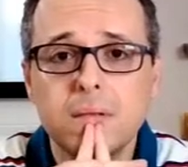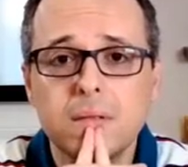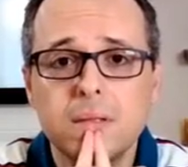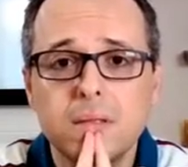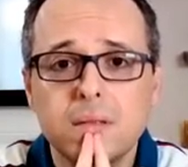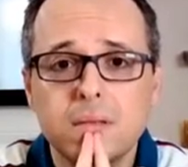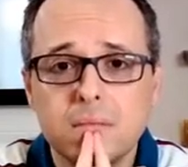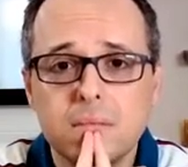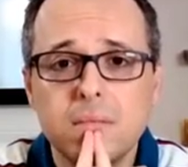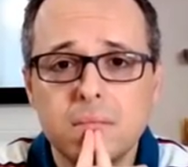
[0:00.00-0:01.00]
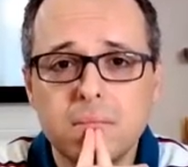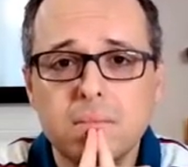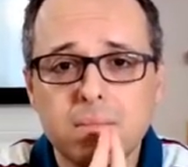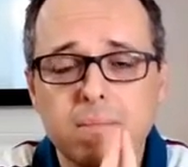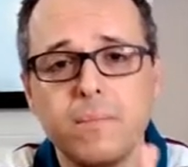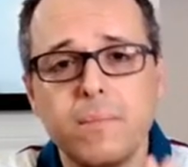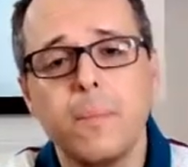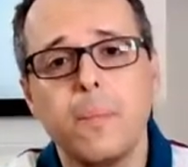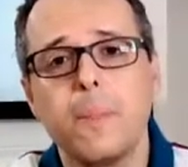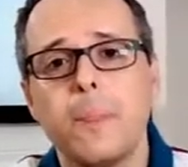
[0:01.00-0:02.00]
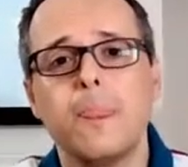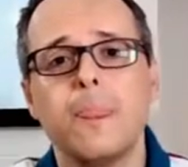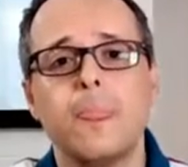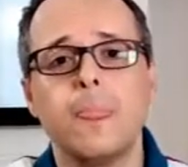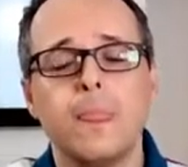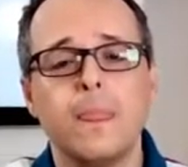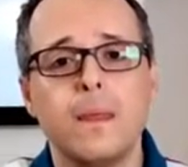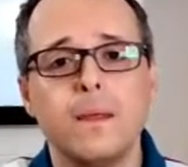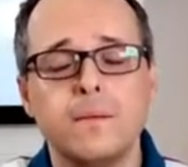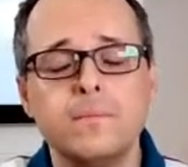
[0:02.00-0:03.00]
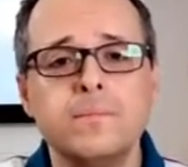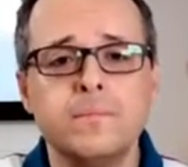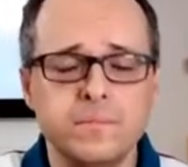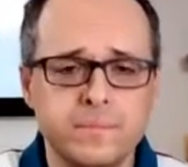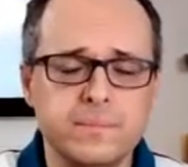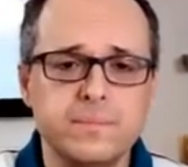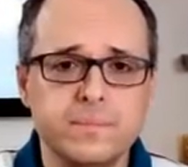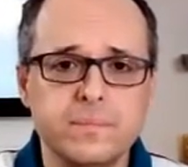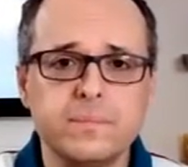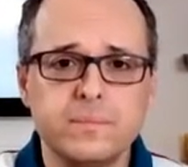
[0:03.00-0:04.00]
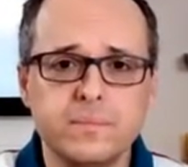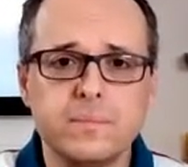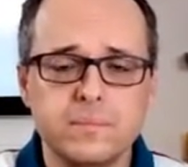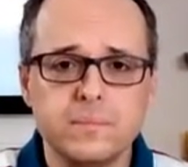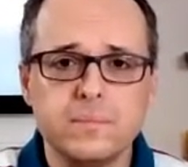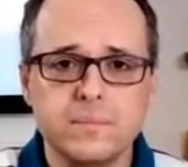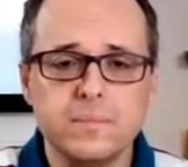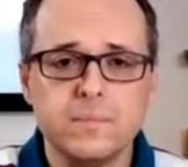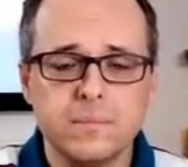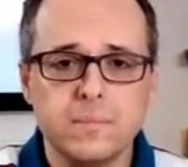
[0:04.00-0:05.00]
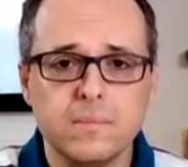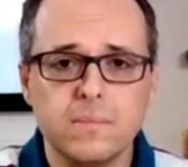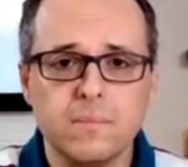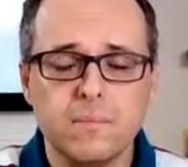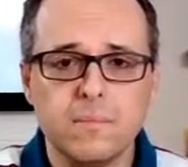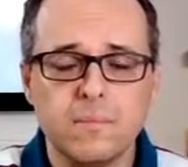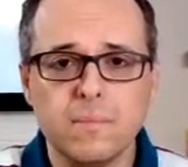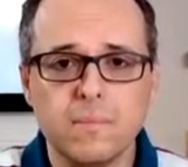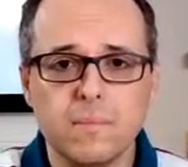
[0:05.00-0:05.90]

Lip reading: The person shown says nothing.